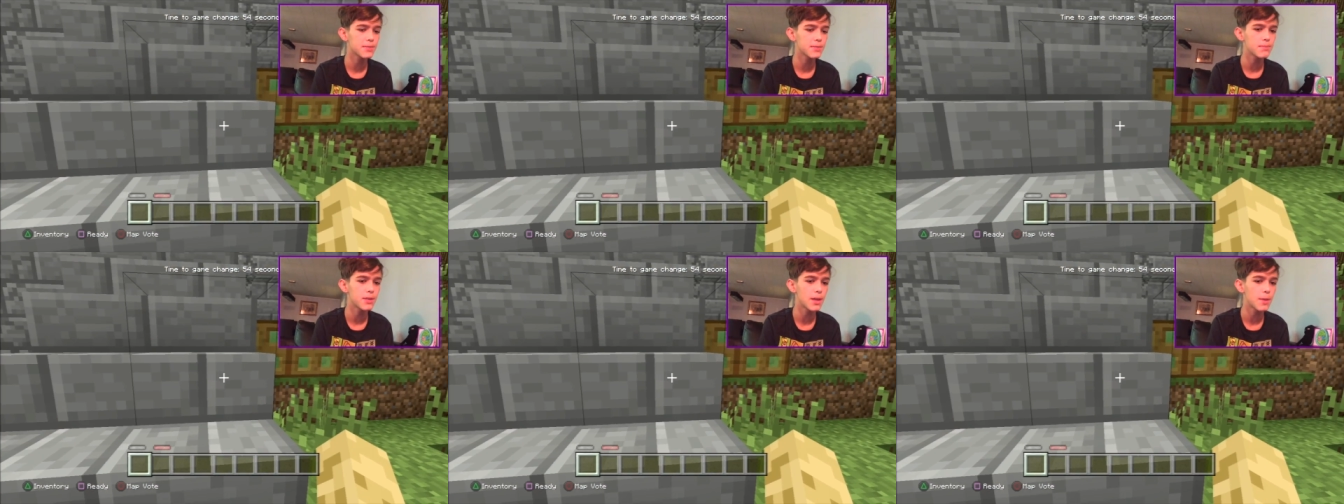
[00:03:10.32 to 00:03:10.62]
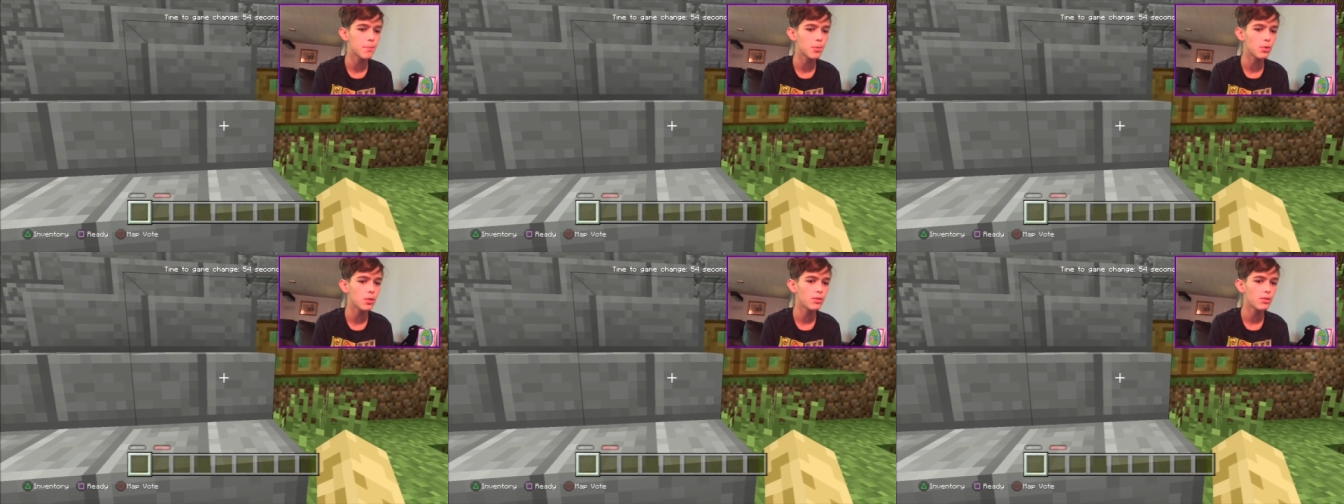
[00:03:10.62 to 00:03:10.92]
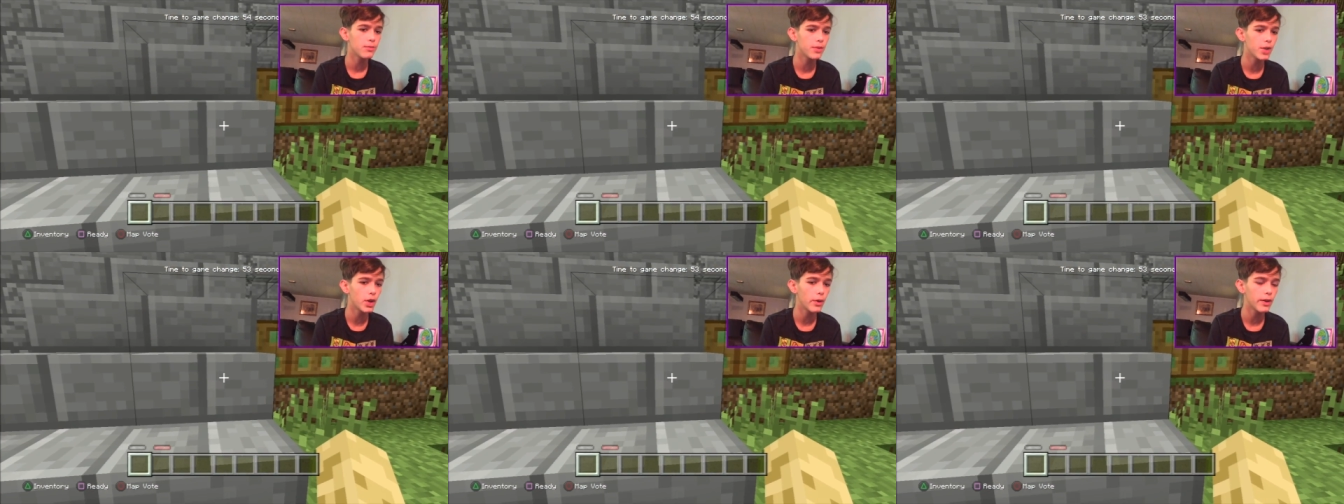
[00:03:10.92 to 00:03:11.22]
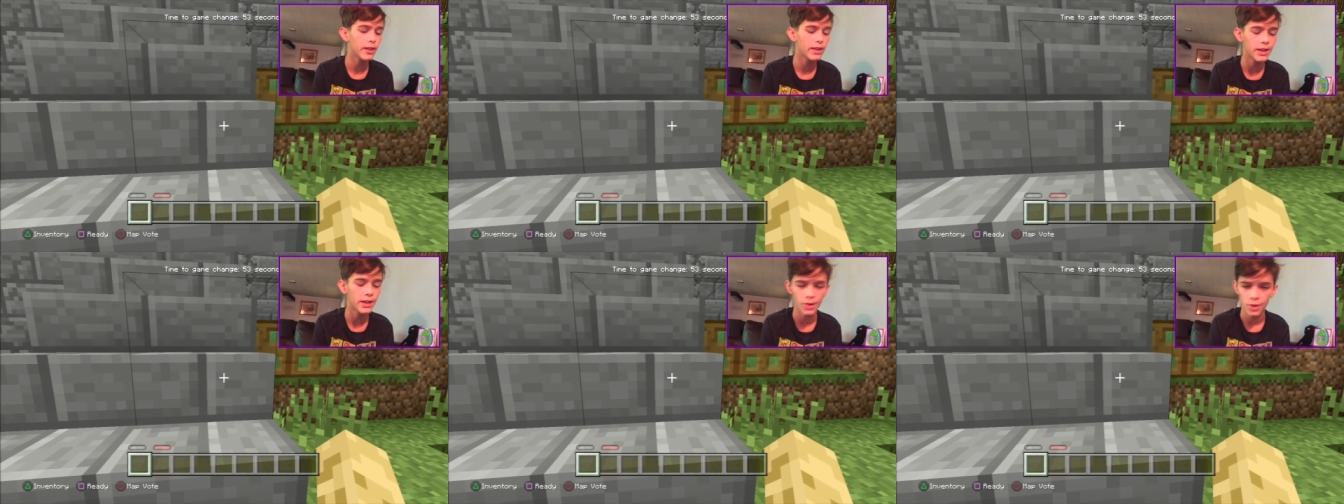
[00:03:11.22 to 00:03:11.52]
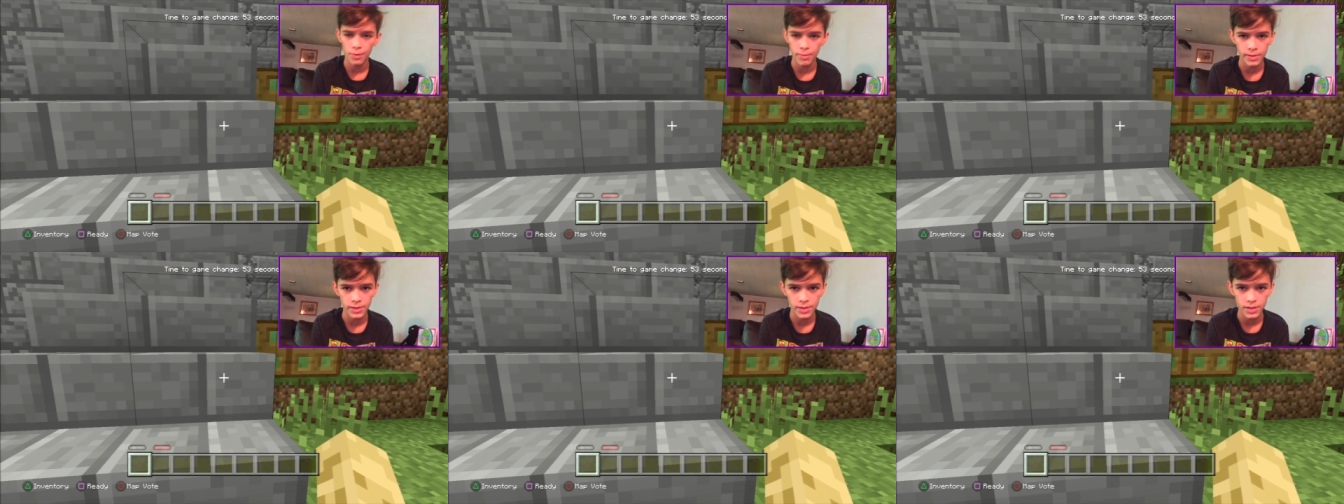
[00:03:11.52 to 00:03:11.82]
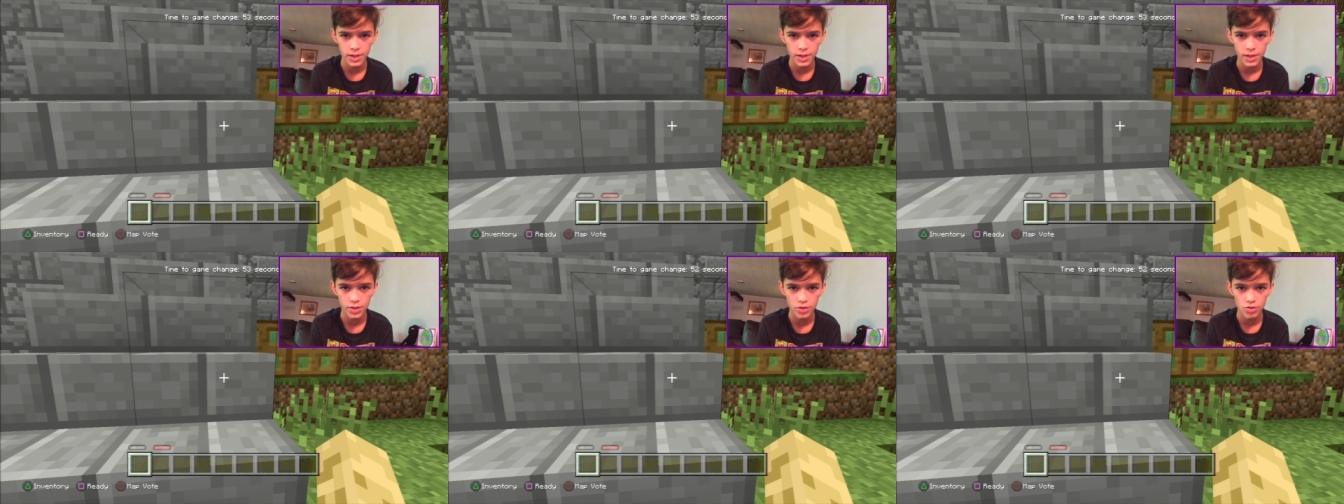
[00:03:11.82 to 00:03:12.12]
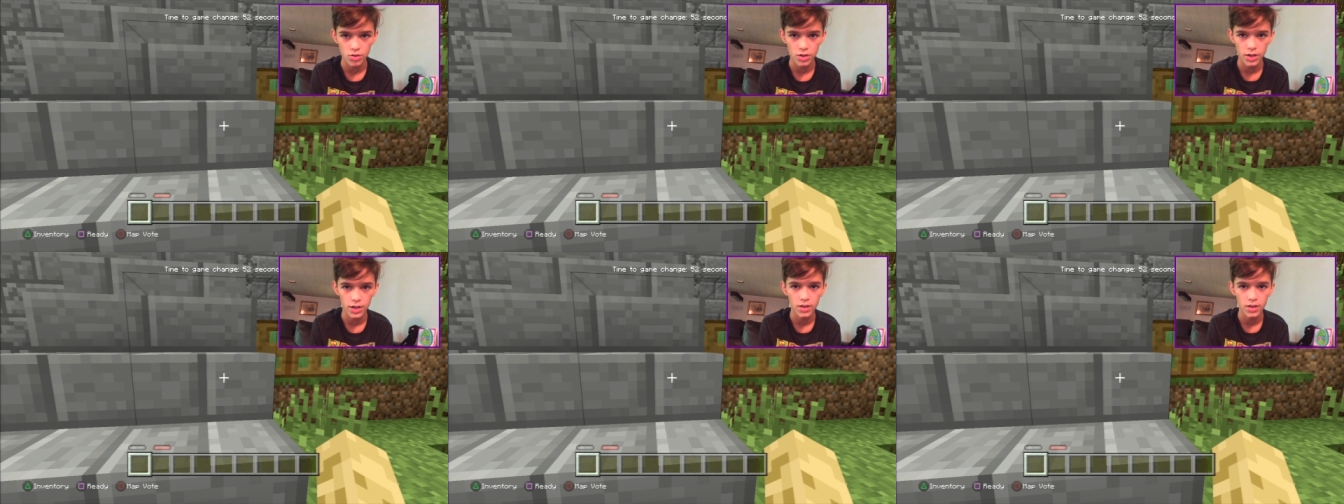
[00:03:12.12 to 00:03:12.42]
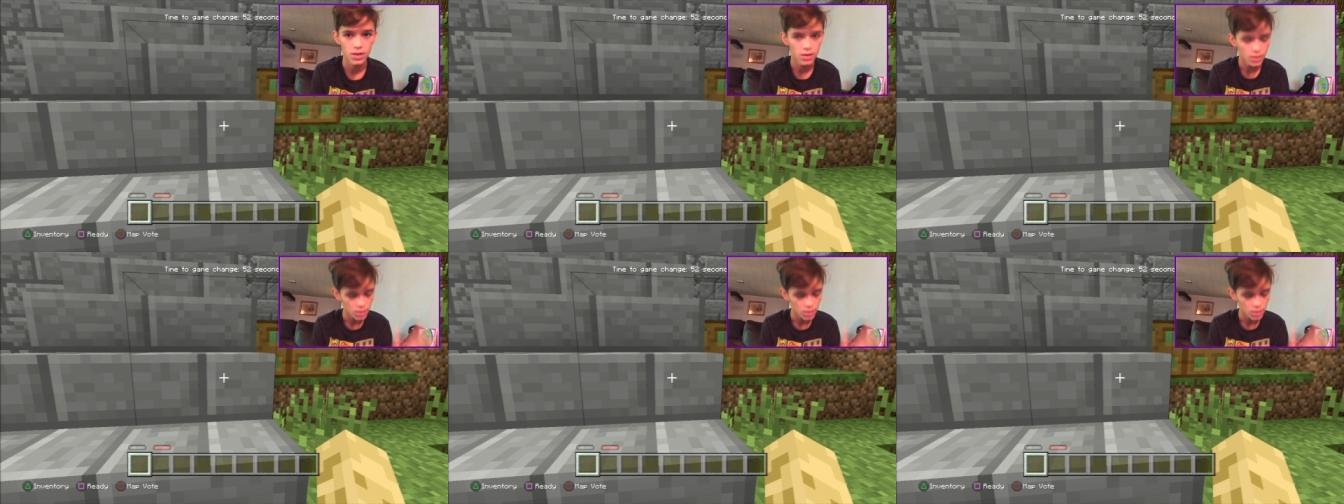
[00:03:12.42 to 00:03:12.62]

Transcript: some people, knowing that nobody's gonna join.